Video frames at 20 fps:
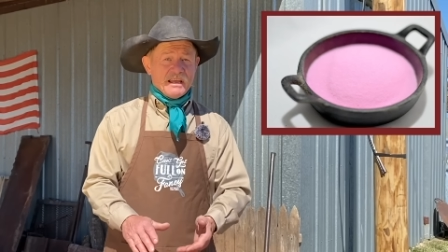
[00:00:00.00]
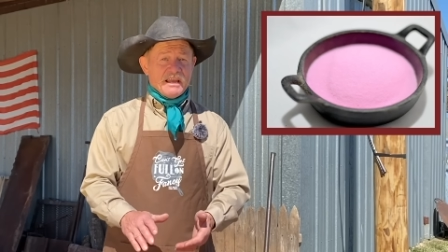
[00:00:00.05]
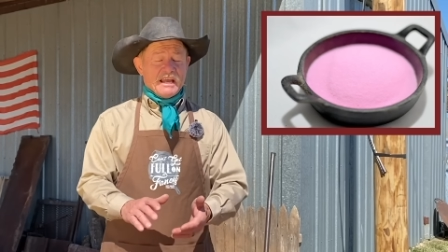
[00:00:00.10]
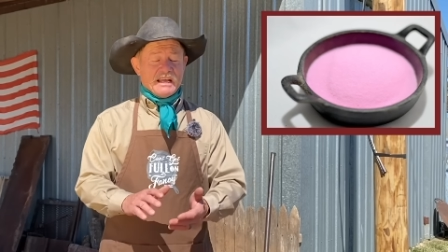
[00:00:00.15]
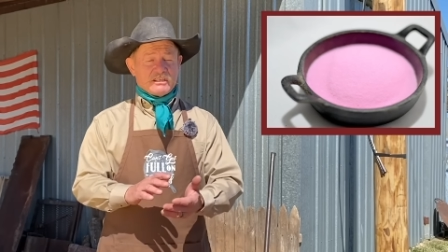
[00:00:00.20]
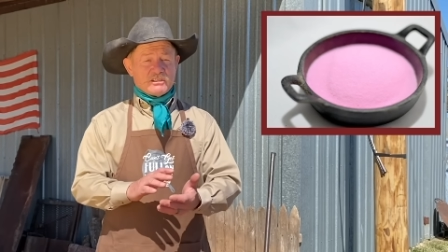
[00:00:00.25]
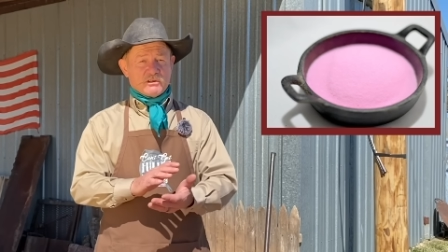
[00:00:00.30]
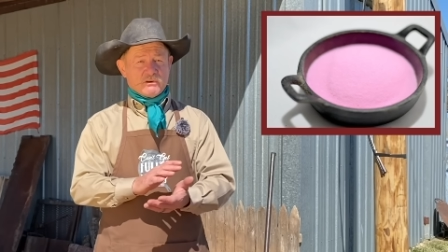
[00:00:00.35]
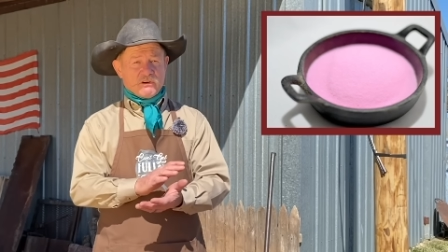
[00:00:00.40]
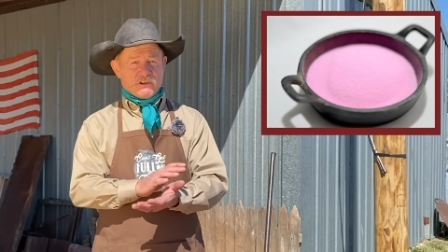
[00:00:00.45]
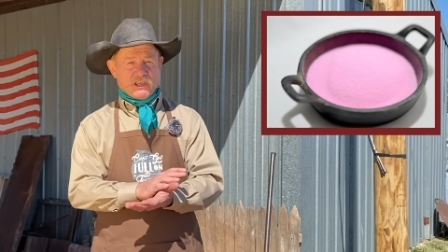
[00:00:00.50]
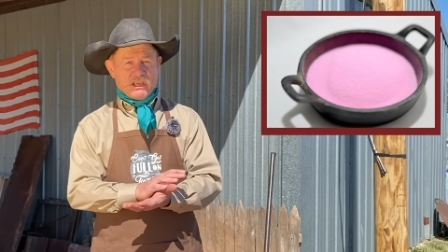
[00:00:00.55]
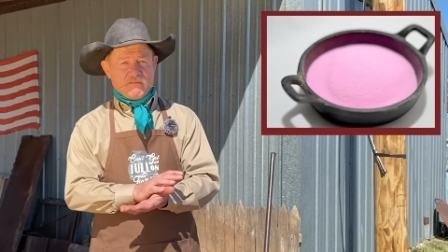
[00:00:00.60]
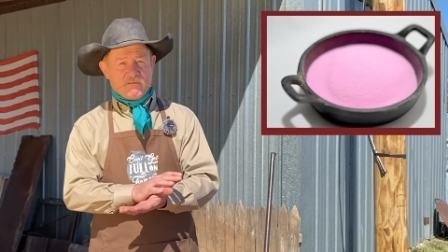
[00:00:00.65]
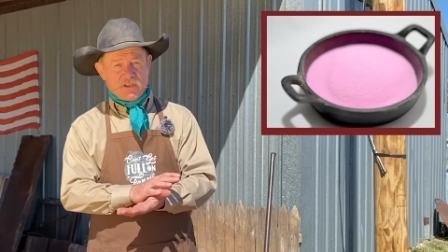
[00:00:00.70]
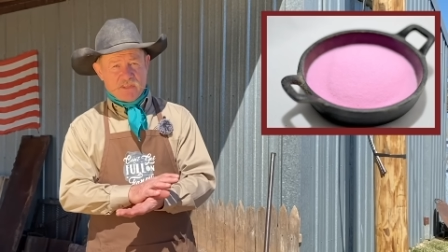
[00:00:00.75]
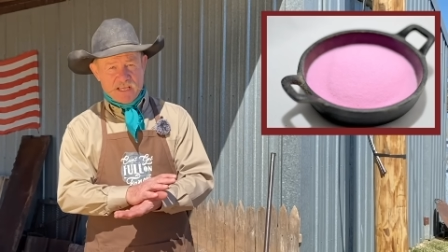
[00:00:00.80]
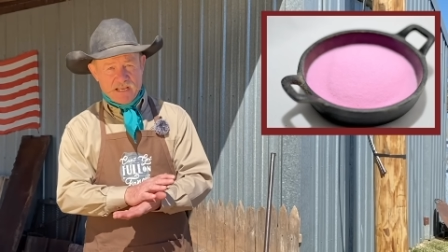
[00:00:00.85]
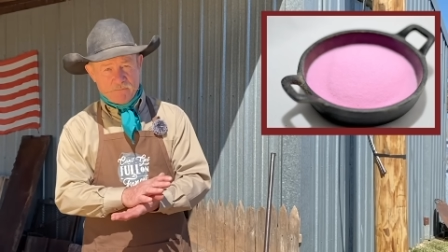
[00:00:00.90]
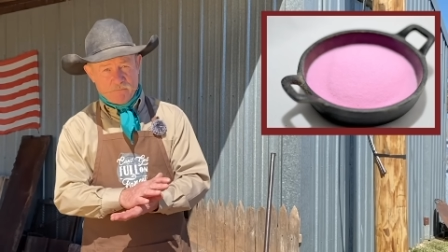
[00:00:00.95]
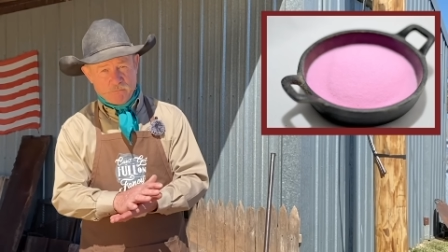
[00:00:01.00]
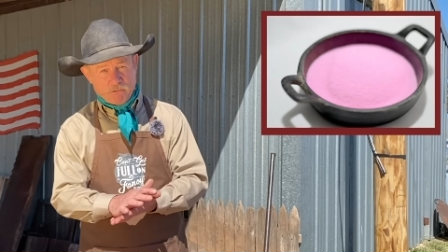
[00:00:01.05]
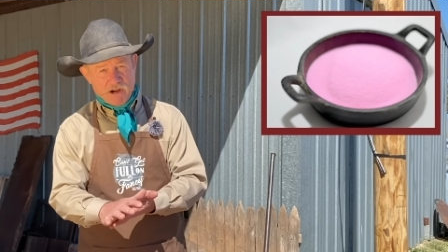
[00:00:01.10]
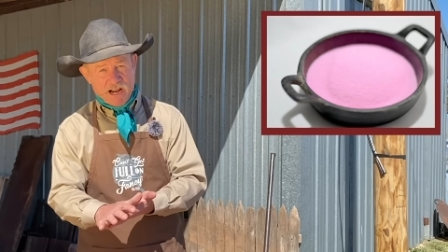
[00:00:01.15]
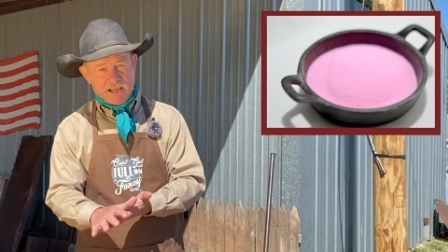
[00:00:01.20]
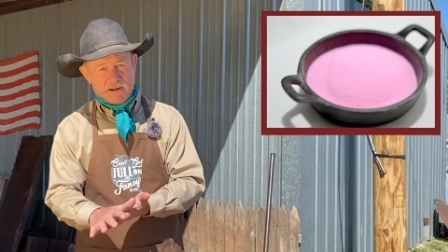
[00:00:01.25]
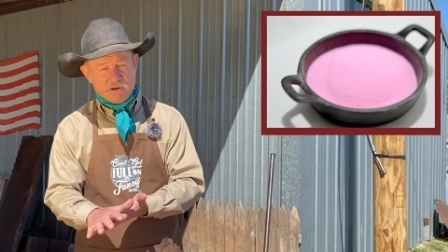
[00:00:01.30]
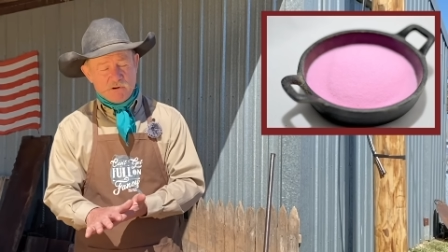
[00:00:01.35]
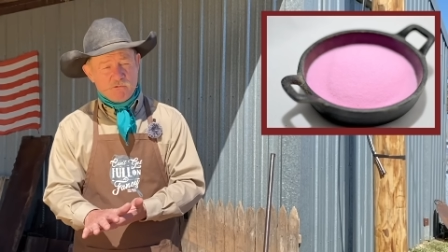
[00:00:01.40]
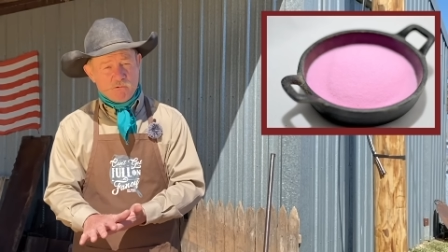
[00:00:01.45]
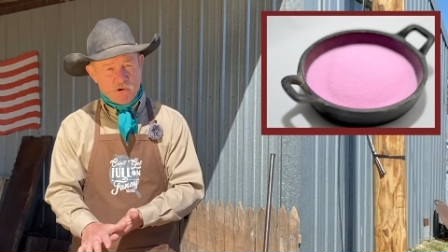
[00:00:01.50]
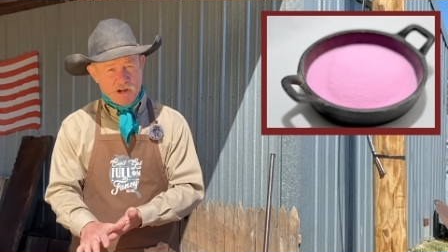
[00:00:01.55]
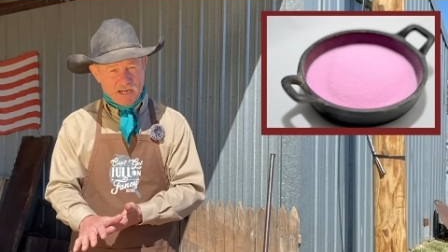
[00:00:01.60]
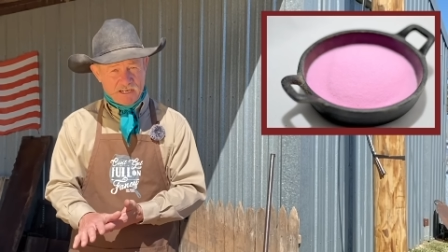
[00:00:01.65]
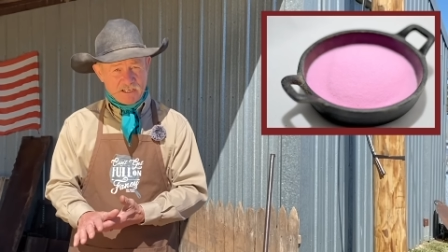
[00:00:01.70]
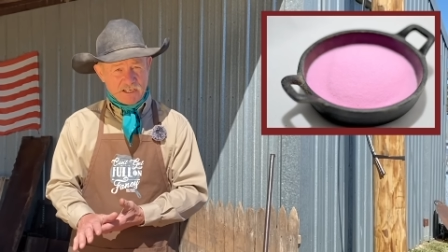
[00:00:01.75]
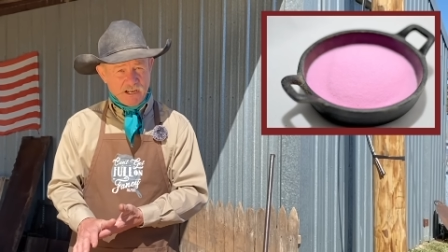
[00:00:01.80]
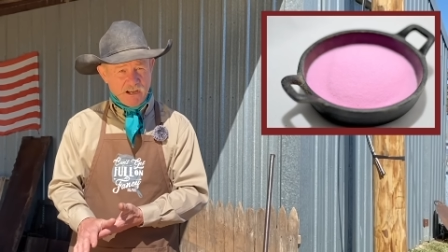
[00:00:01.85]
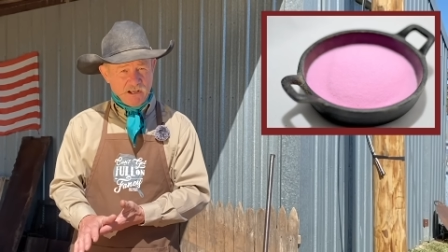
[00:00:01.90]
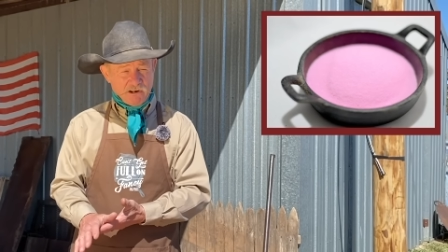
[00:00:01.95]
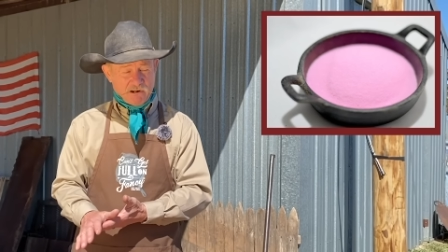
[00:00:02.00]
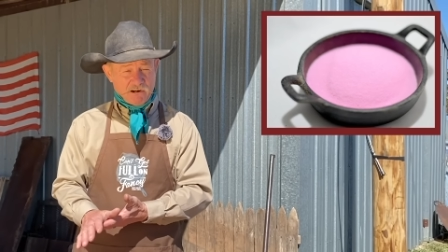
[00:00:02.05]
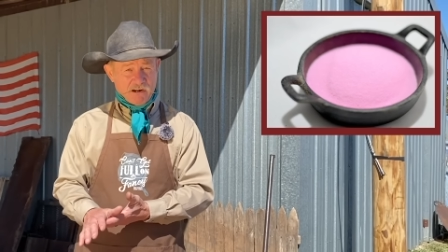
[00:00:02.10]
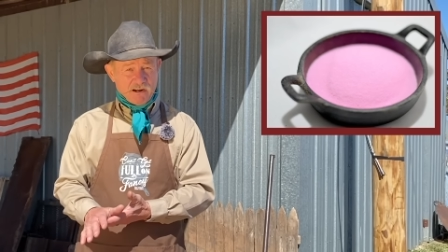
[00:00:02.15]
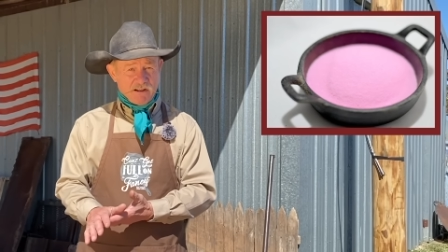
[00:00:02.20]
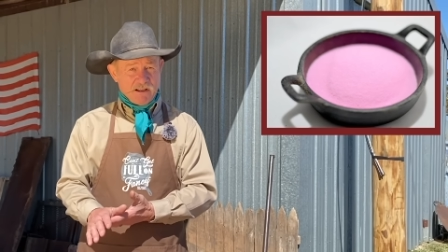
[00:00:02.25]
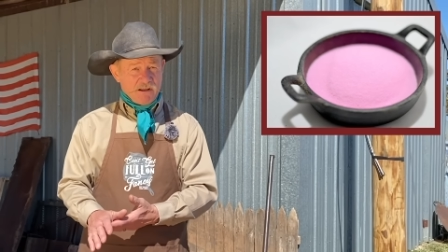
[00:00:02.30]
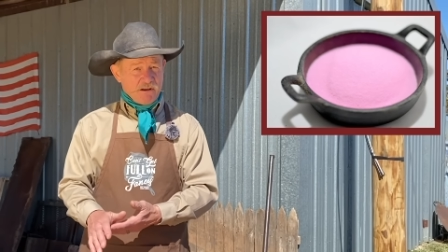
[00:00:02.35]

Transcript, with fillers: It's going to give you that brighter red color.